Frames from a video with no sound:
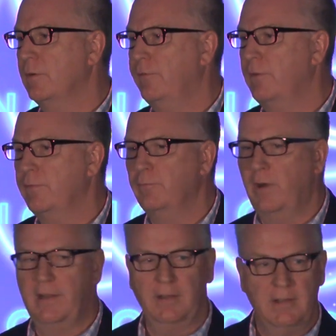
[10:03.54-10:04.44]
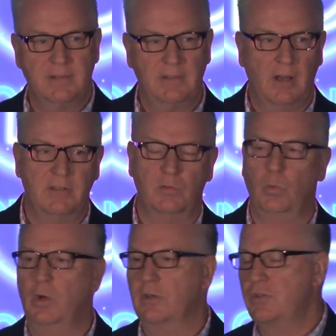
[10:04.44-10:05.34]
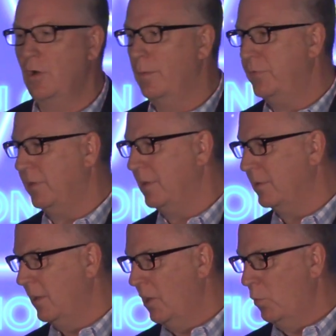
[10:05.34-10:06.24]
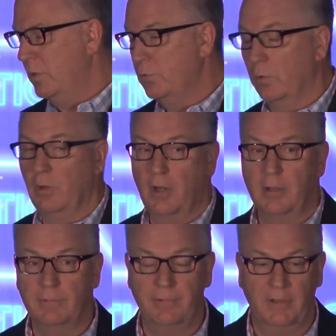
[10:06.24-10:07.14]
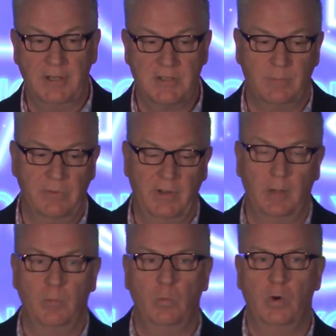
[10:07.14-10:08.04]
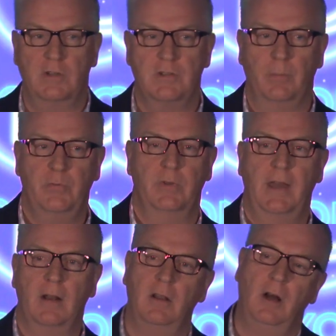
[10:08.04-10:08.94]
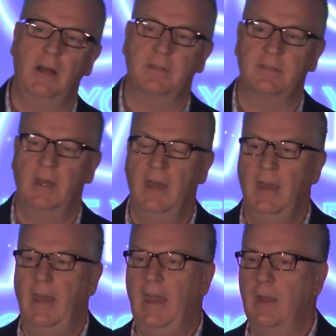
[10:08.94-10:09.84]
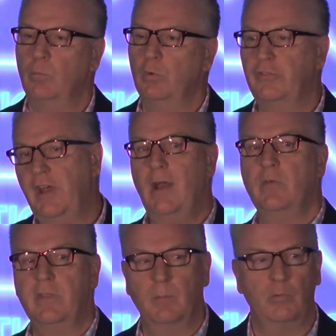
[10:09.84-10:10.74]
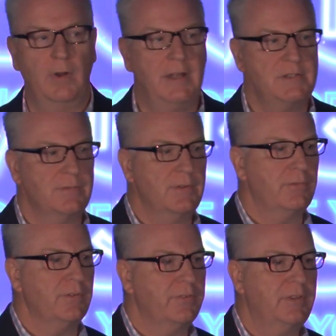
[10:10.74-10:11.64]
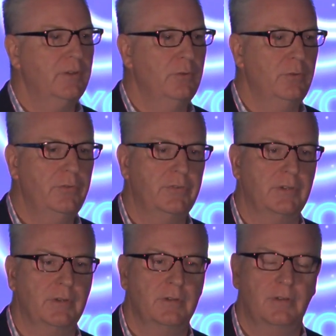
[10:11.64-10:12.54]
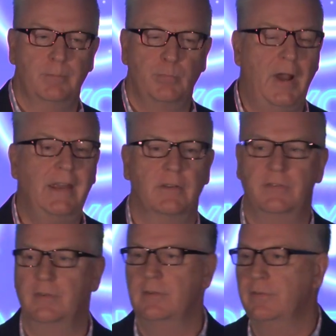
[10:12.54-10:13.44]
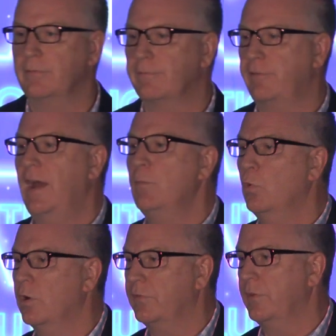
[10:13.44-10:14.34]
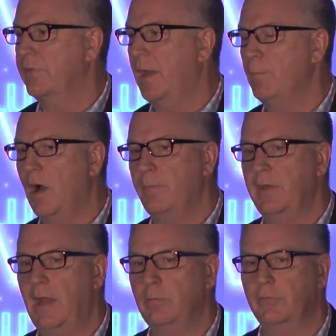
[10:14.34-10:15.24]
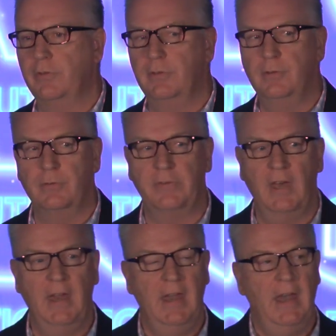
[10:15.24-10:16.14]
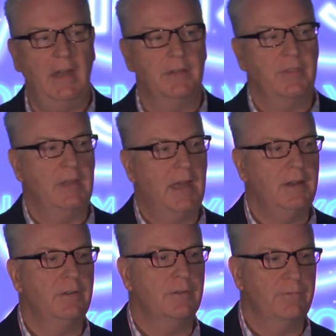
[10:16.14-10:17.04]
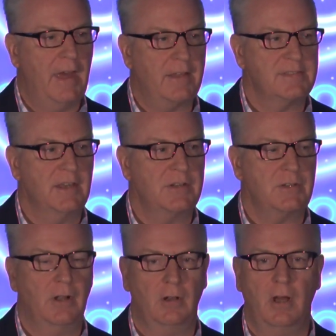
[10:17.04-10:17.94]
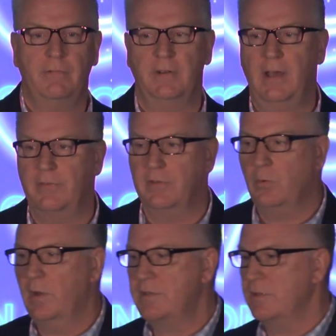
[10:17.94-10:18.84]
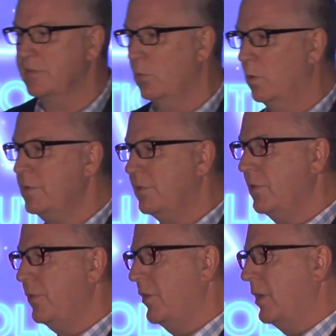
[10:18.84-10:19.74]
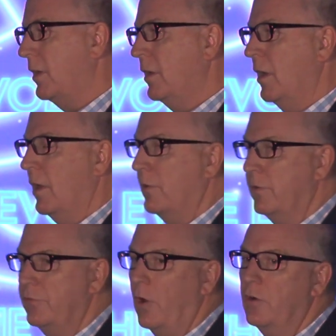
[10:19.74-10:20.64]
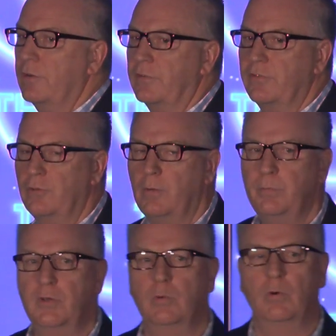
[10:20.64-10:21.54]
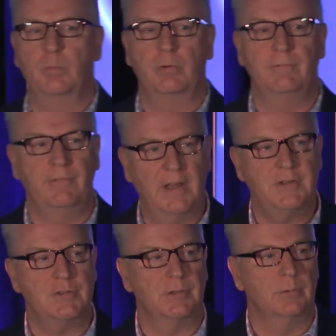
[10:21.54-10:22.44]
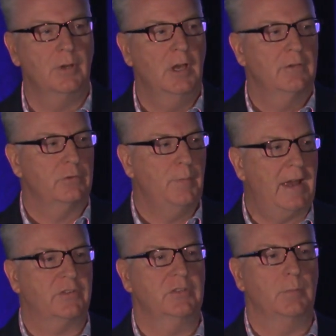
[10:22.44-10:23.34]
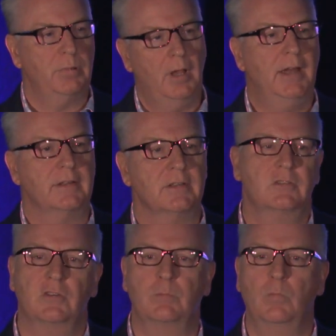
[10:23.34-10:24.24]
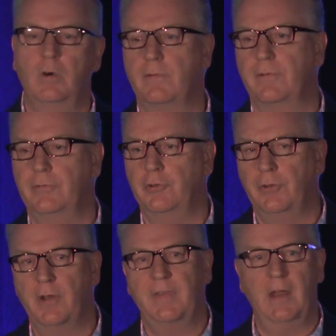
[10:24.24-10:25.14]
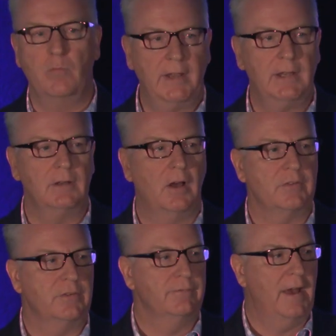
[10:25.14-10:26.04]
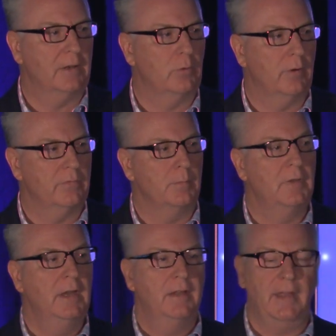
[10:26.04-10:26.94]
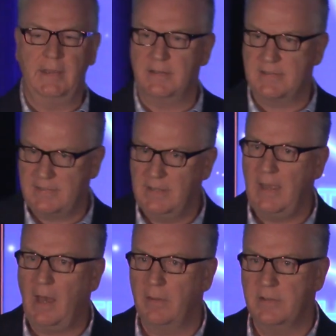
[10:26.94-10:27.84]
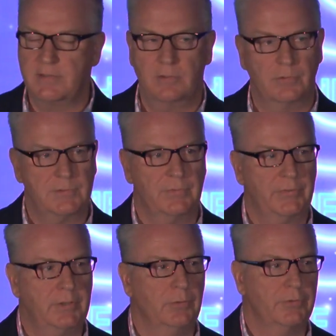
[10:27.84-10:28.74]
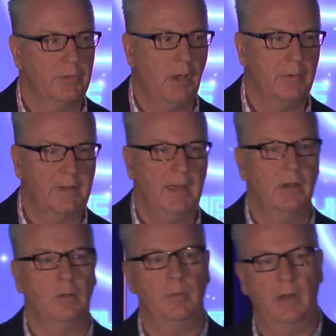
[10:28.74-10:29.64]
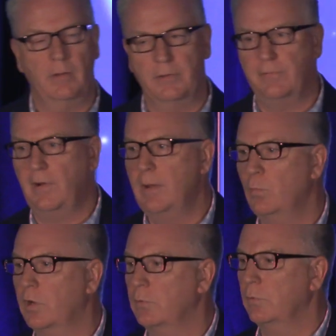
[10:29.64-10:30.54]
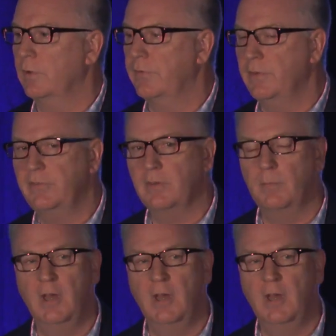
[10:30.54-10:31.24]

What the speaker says: often running these kinds of workshops, and we do a lot of leadership development workshops with our clients, and we'll share with them a range of different skills and practices and frameworks that they might be able to use. And at the end of that session, I'll often ask the question, so what's the thing that is going to stop you or prevent you from actually applying these? Because more often than not, they recognise the value of them. They can see how these sorts of skills are going to help, how these frameworks will assist them.